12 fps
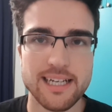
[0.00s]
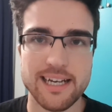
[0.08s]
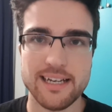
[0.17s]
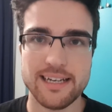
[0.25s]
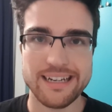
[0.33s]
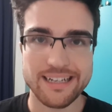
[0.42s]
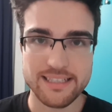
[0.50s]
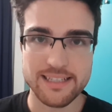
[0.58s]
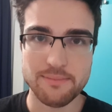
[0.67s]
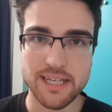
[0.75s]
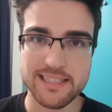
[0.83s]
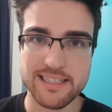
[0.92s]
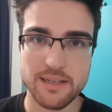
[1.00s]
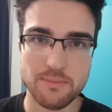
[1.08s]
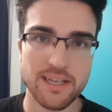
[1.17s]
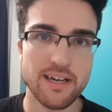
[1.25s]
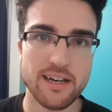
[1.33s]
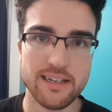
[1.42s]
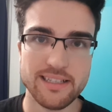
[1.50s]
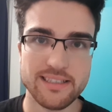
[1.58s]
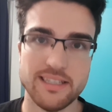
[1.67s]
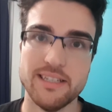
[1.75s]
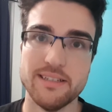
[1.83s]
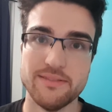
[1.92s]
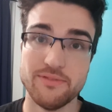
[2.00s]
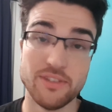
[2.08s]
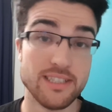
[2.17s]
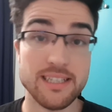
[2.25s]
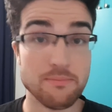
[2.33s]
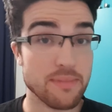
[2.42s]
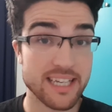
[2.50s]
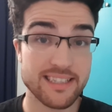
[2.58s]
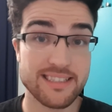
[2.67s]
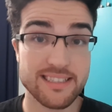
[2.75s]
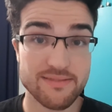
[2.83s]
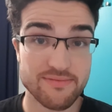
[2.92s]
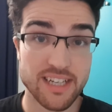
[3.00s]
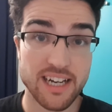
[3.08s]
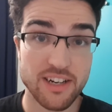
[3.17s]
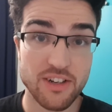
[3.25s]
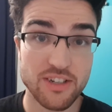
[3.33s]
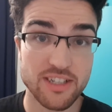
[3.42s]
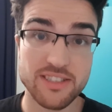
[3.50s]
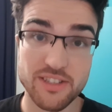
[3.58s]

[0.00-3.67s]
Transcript: it actually makes it a bit harder to, firstly, mix dialogue.